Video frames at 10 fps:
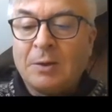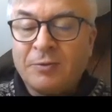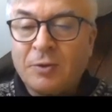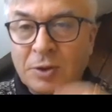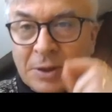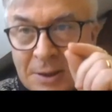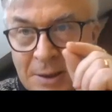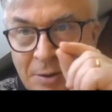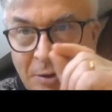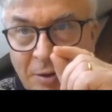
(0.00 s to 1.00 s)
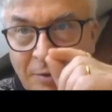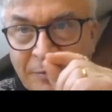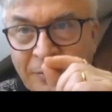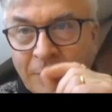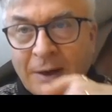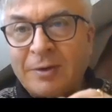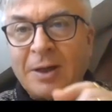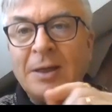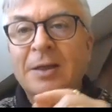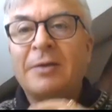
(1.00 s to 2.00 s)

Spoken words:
And of course, this is not for every